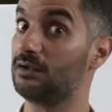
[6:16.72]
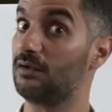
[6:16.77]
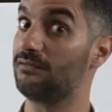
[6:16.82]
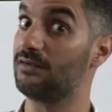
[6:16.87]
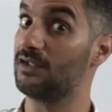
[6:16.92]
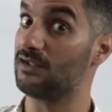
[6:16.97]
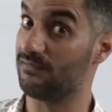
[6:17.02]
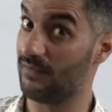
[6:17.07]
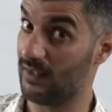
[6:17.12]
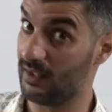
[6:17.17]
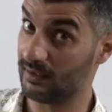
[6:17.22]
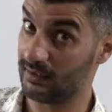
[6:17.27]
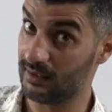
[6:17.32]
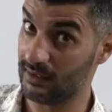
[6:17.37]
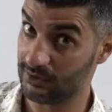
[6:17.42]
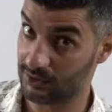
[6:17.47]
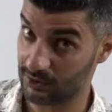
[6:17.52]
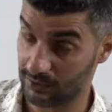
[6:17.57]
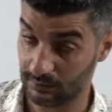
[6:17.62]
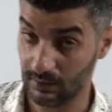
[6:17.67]
of this
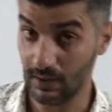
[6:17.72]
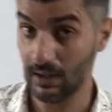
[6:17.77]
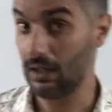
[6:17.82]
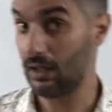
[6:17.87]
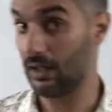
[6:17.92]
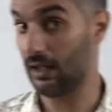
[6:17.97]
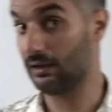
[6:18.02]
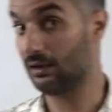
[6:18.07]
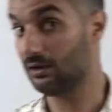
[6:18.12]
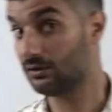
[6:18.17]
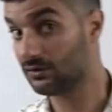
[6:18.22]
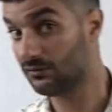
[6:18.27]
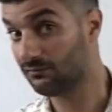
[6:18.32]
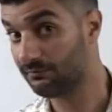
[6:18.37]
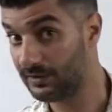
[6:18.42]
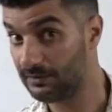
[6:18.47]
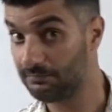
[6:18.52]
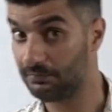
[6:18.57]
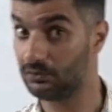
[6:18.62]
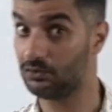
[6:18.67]
variation. A lot of
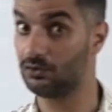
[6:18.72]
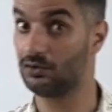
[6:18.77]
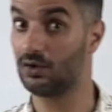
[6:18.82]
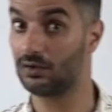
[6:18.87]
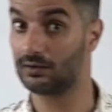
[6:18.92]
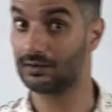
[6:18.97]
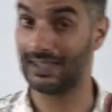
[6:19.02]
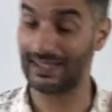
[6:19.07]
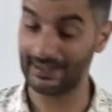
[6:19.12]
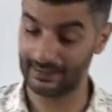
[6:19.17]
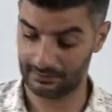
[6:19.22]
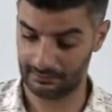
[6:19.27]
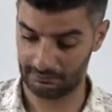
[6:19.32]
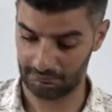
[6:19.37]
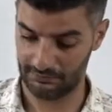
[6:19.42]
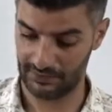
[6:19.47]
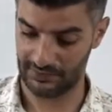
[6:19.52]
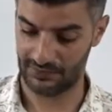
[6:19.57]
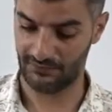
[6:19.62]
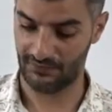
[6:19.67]
people do not
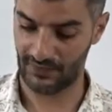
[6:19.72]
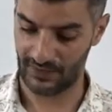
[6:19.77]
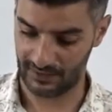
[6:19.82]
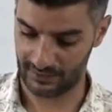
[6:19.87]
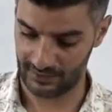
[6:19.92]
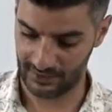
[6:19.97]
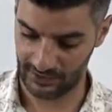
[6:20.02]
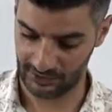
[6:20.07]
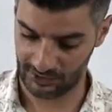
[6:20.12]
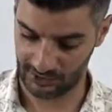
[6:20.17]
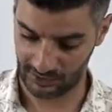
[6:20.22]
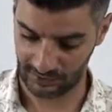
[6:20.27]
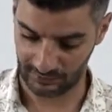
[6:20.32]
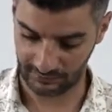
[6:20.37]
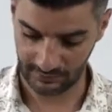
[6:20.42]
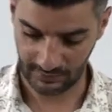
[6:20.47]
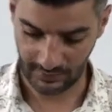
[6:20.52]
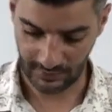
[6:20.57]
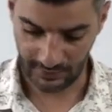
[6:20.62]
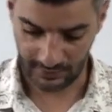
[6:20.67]
like this variation.
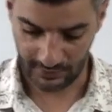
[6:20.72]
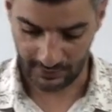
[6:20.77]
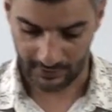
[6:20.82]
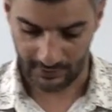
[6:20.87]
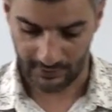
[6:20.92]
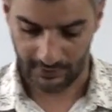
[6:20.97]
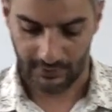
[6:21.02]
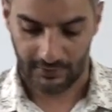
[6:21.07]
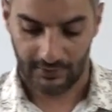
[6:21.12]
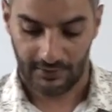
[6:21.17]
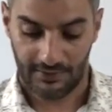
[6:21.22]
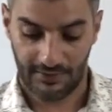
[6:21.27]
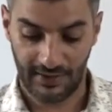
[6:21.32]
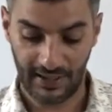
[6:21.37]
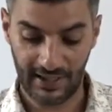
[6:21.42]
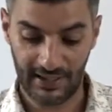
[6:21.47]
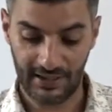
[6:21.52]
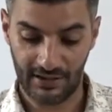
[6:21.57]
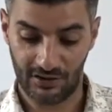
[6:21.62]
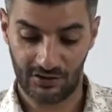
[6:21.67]

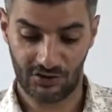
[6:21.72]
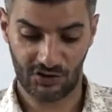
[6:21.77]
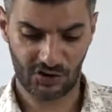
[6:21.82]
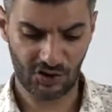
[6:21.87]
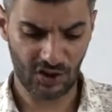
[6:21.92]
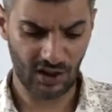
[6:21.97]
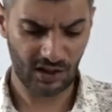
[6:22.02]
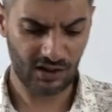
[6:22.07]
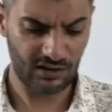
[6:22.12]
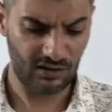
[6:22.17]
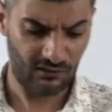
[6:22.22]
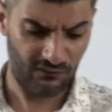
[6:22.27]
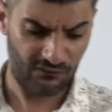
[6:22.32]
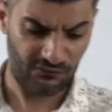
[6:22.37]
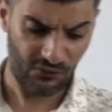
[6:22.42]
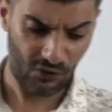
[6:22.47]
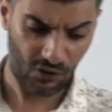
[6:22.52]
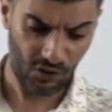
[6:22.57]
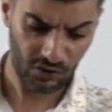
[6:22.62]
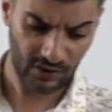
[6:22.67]
They struggle
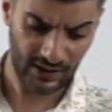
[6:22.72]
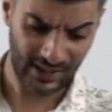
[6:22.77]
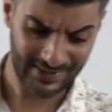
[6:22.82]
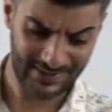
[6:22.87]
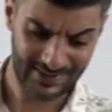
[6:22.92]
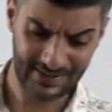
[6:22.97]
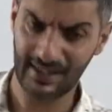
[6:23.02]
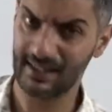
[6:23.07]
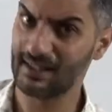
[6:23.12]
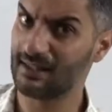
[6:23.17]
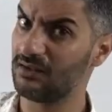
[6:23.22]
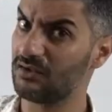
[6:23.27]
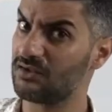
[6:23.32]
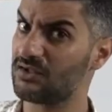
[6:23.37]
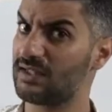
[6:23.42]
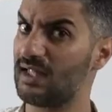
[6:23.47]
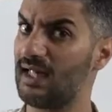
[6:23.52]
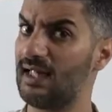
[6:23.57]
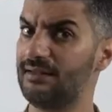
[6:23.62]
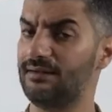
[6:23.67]
for a single
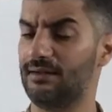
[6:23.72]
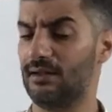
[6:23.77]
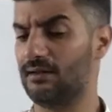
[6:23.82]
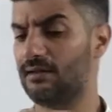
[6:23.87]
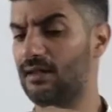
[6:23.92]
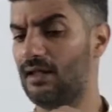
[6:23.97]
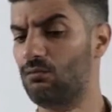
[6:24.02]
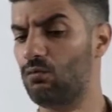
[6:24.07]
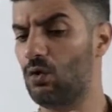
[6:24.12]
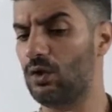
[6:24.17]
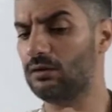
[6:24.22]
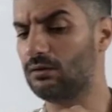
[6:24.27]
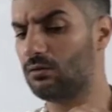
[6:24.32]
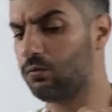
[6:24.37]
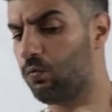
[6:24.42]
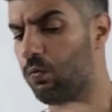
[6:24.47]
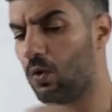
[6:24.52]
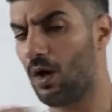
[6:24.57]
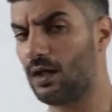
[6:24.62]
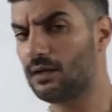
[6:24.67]
standard. They want
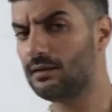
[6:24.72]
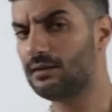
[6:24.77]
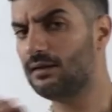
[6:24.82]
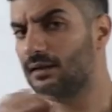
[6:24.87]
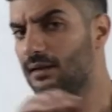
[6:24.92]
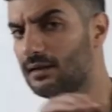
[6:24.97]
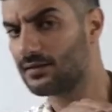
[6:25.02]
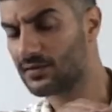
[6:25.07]
one